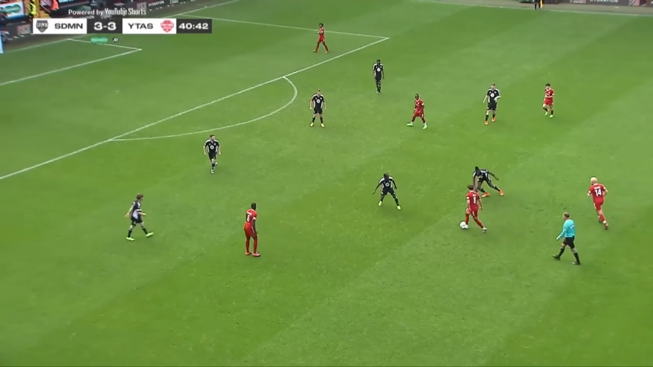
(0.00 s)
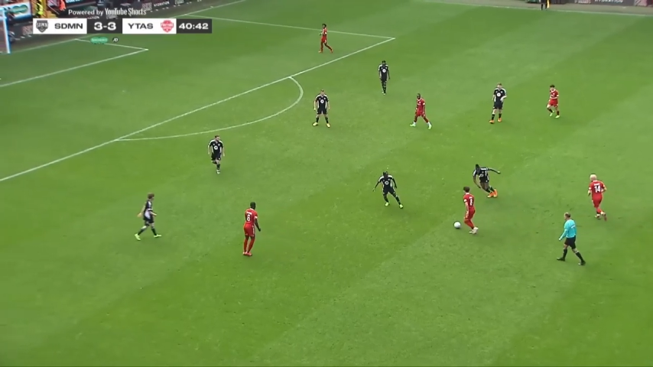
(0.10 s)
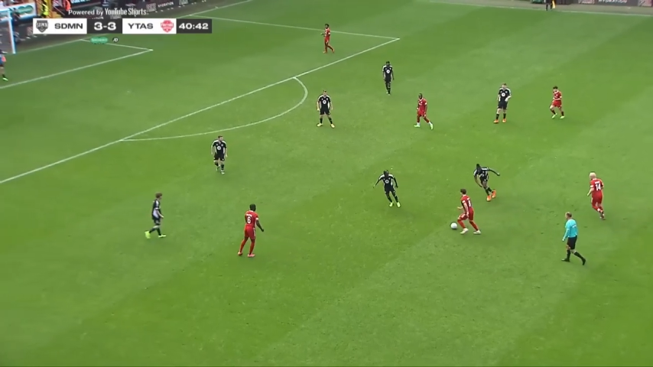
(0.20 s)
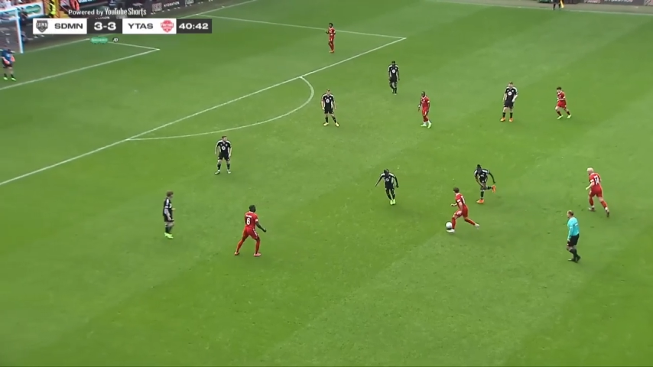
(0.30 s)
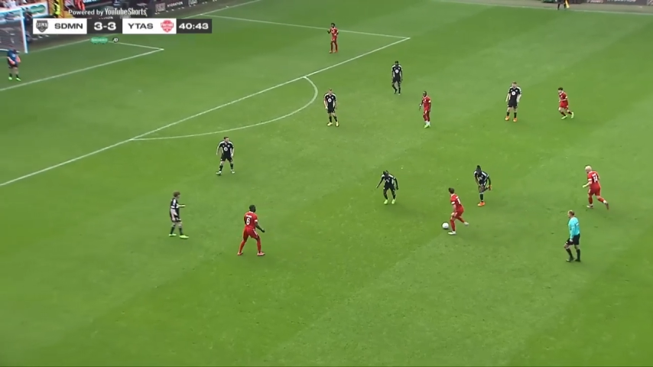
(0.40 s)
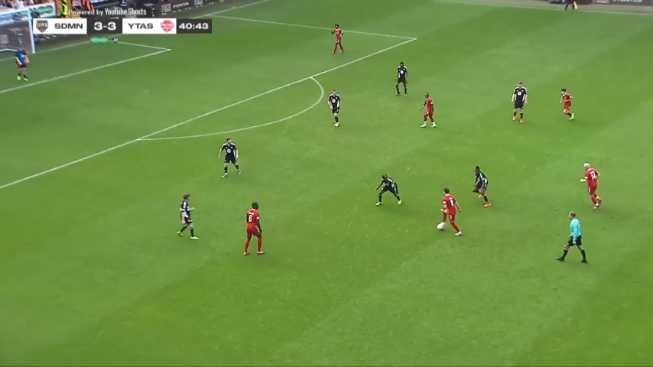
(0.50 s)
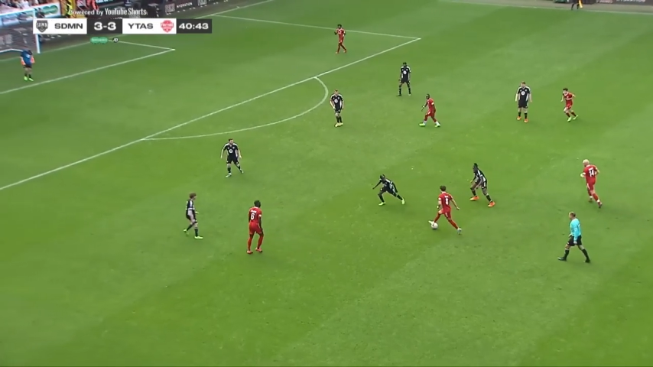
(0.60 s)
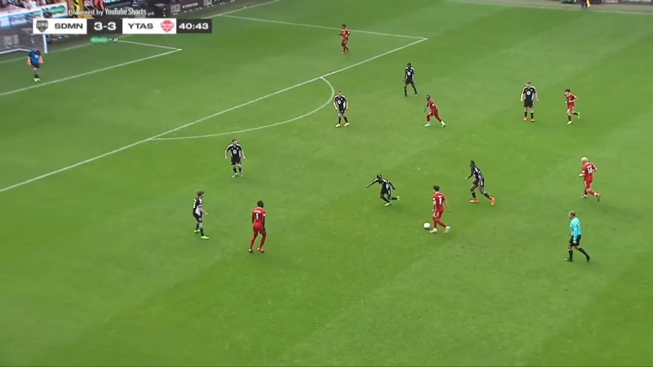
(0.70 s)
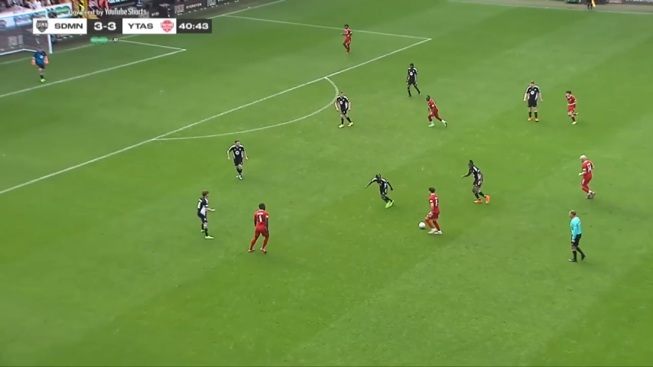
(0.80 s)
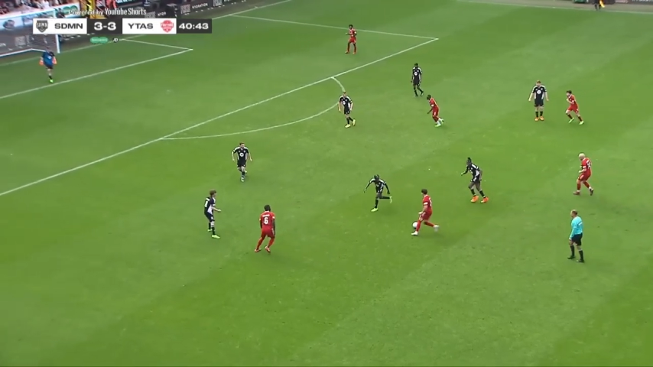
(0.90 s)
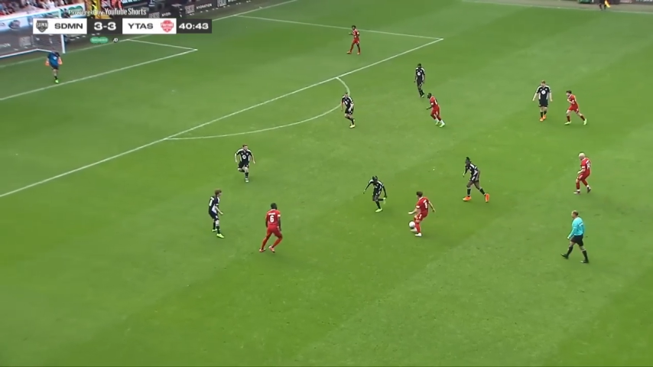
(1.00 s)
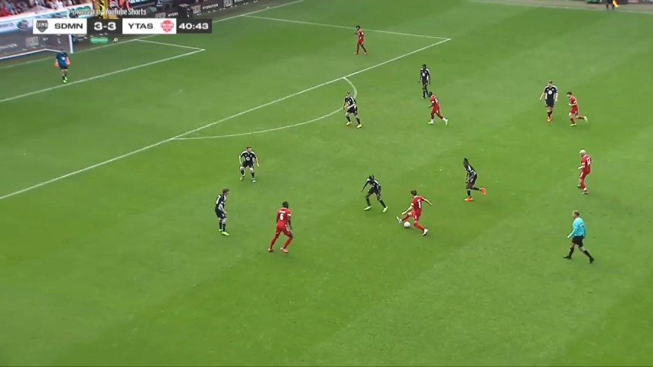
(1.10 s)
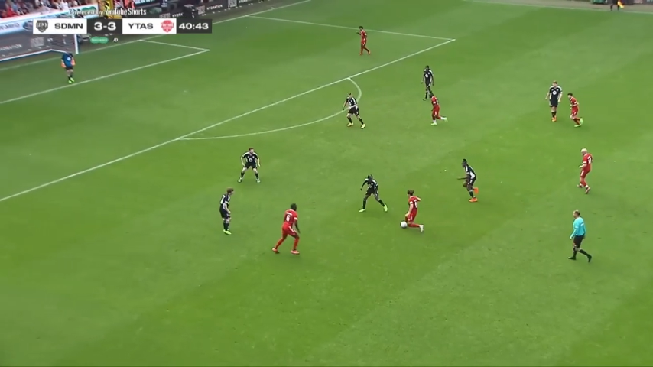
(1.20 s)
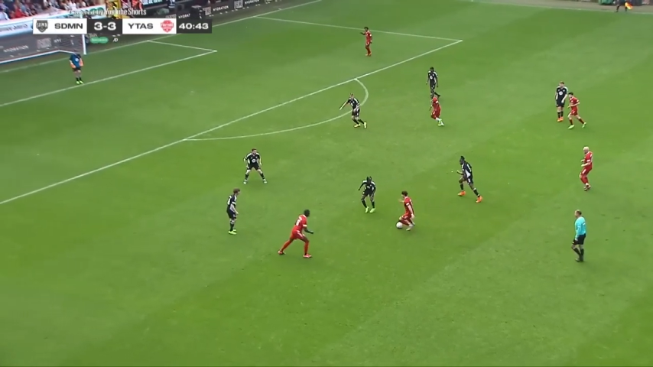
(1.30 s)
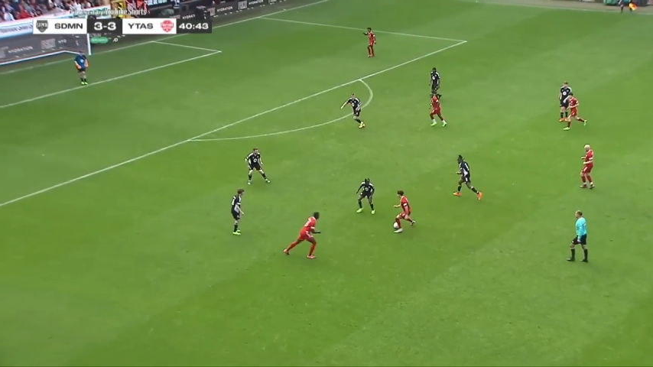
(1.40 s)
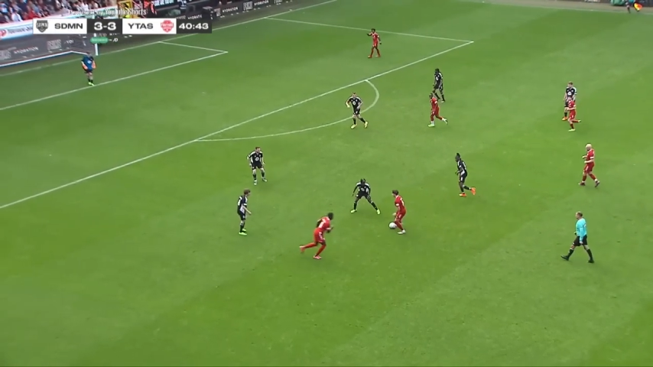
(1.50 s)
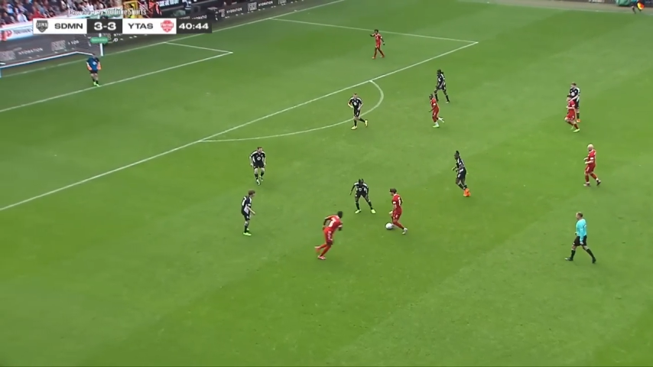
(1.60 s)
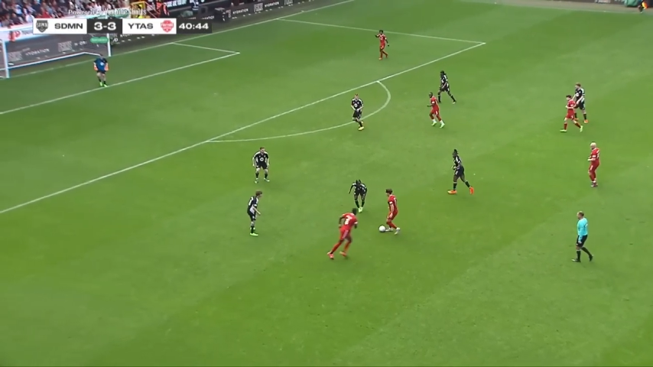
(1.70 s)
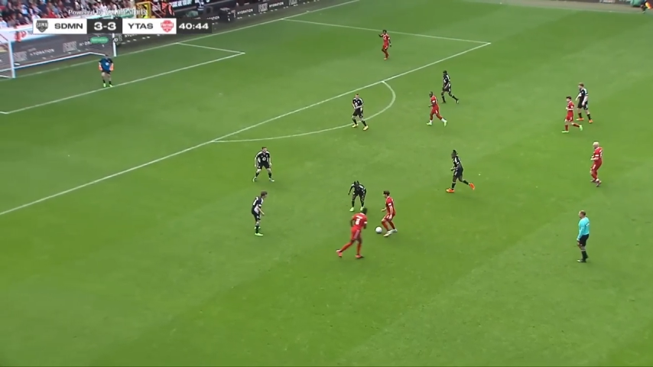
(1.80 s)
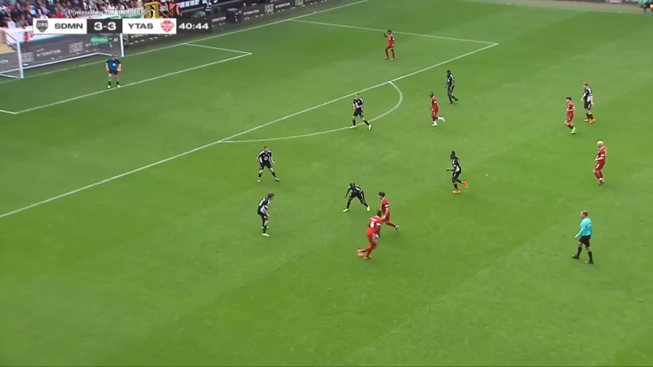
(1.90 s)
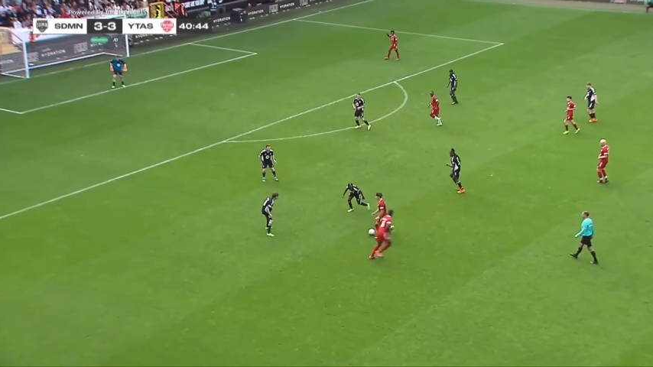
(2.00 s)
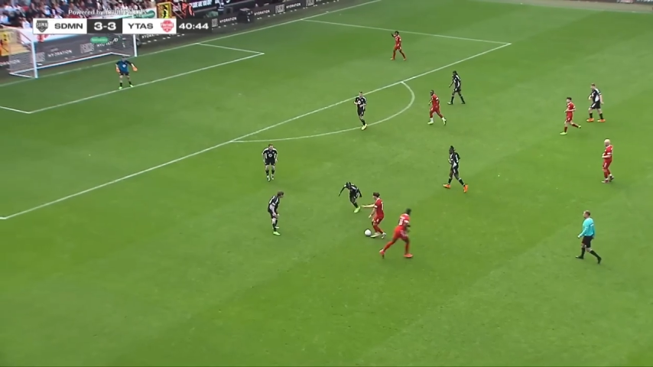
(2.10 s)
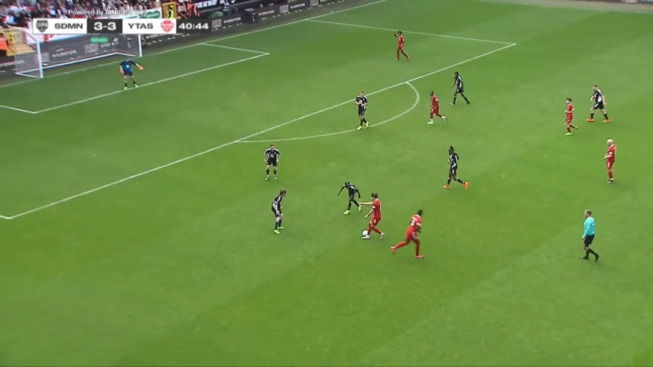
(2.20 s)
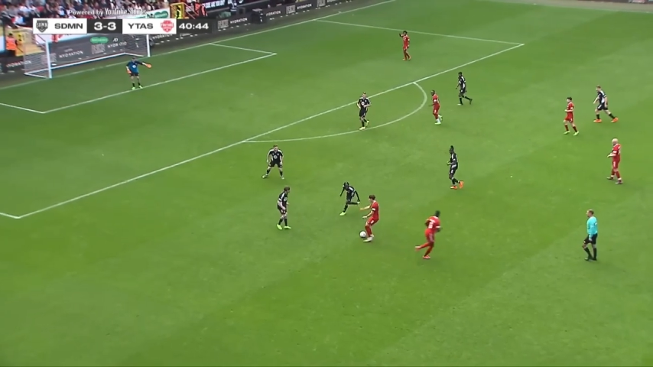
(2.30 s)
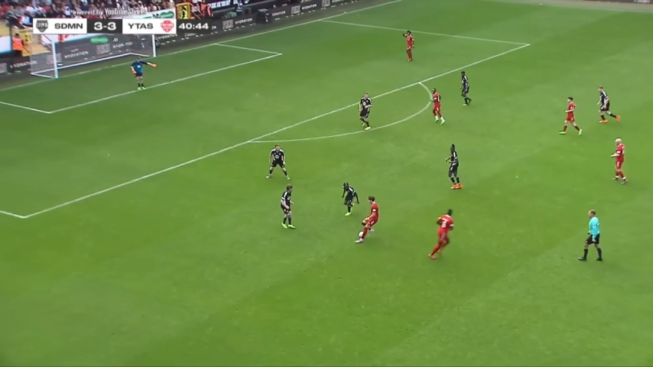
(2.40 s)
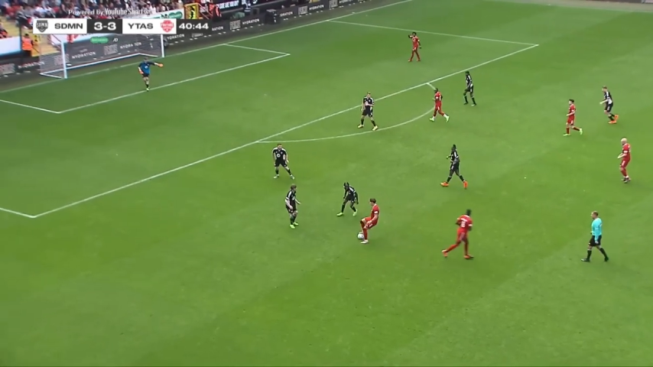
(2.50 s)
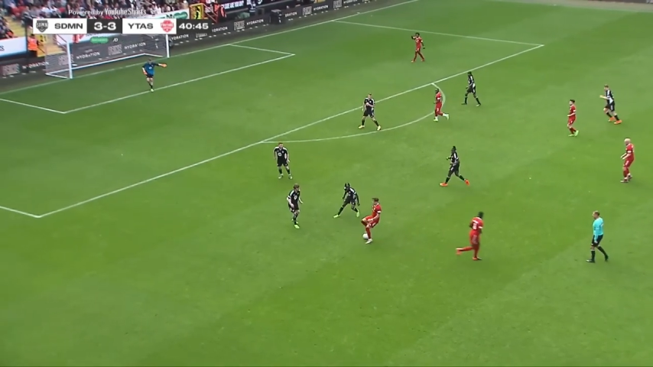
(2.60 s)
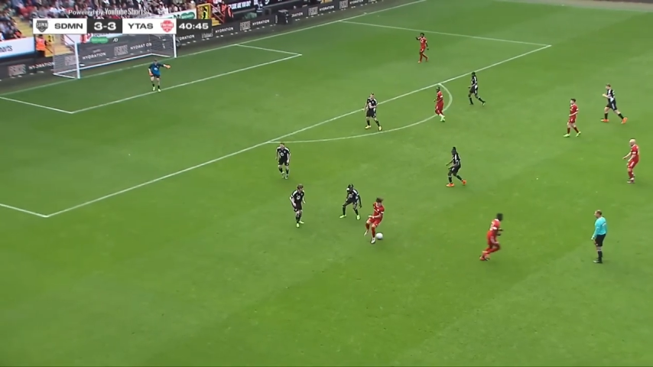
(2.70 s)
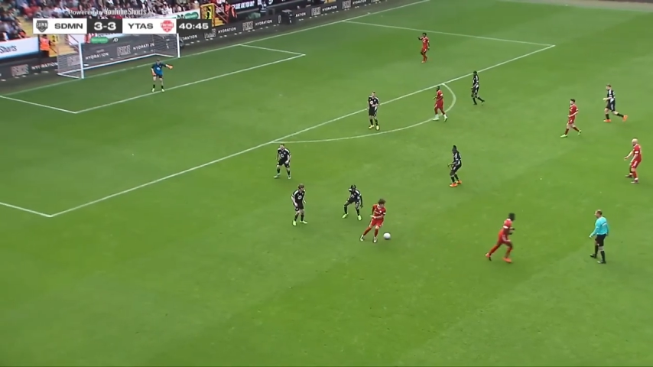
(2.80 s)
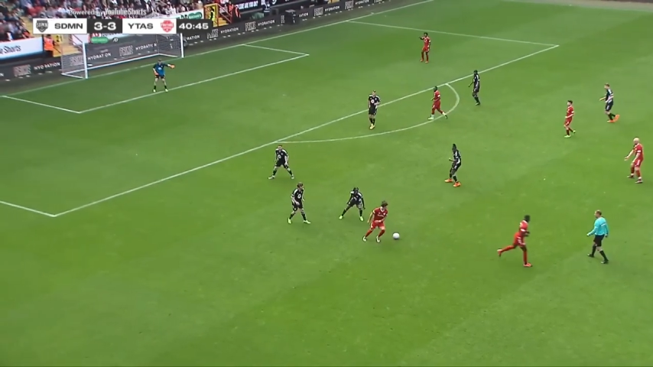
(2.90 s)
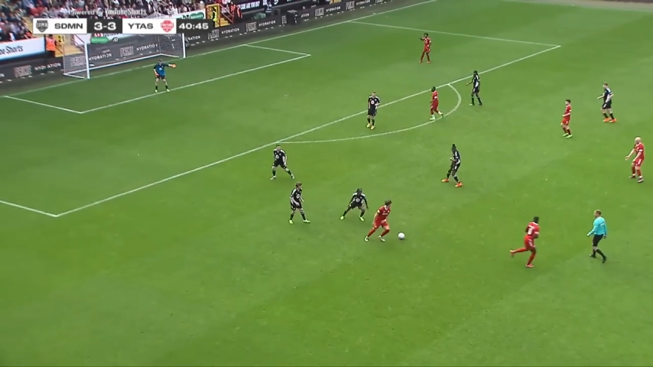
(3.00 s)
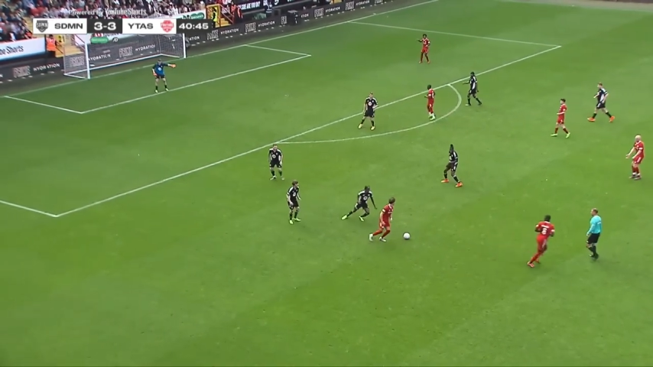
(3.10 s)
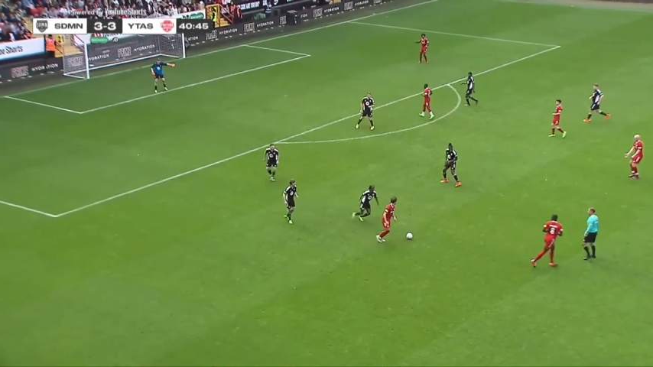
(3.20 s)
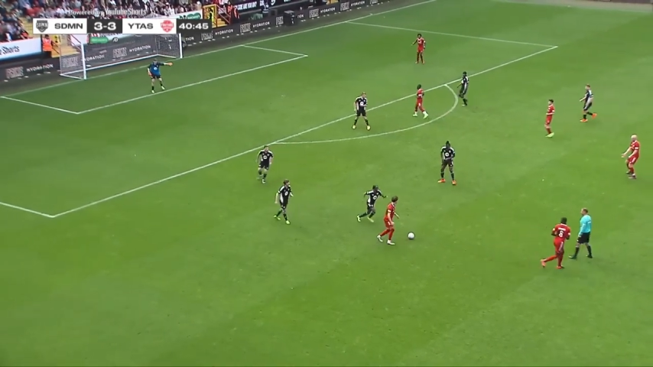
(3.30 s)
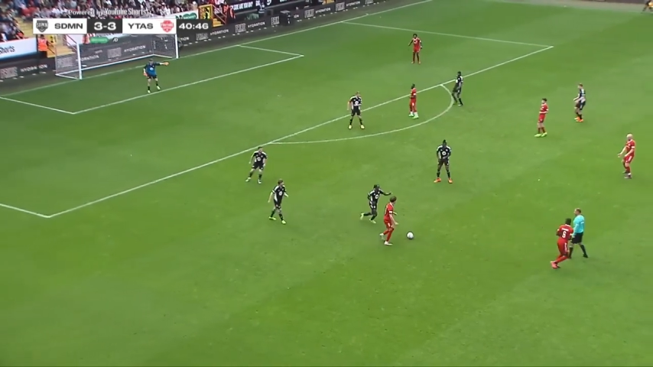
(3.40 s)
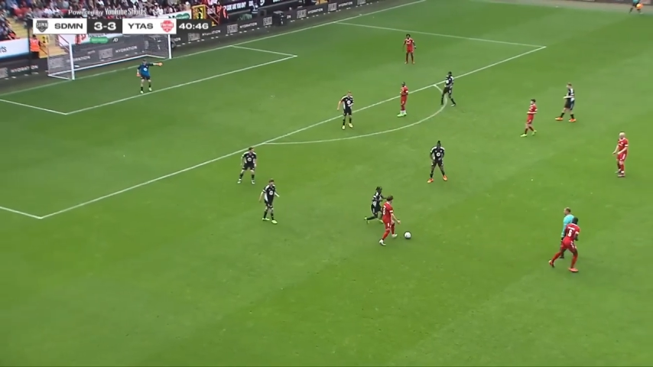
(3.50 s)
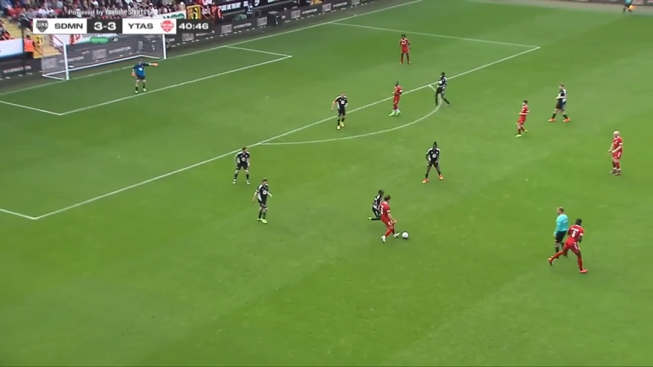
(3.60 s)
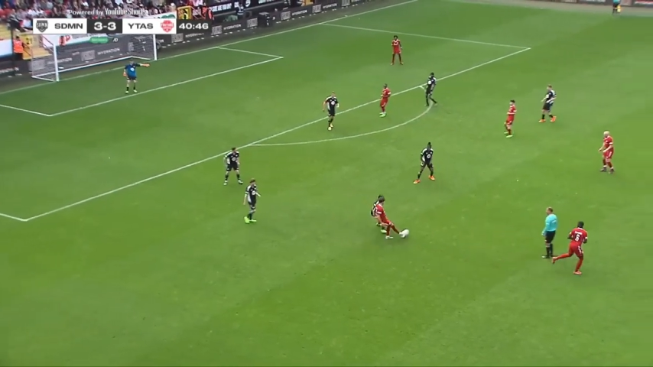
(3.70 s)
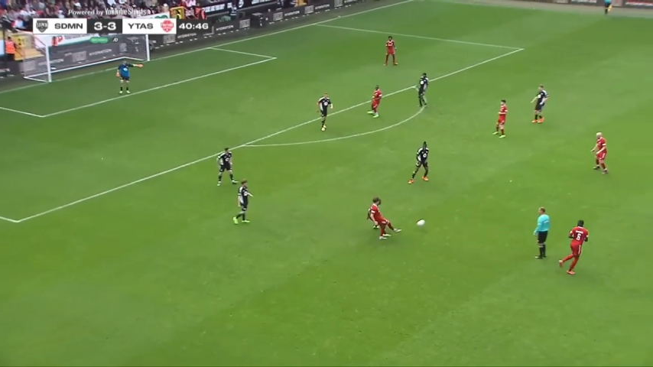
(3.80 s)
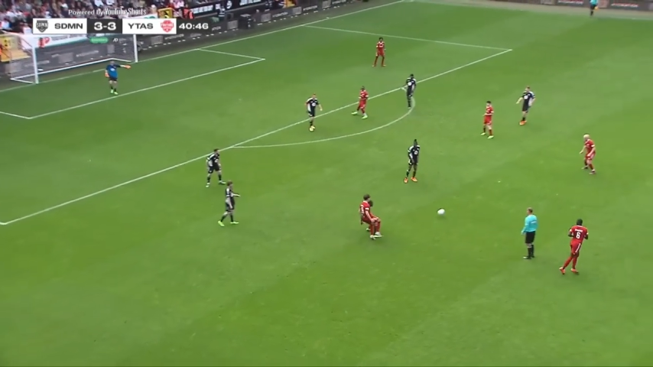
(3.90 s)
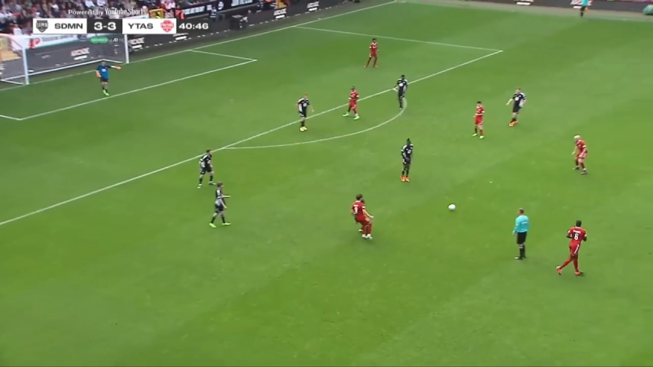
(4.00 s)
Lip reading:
(no speaker visible)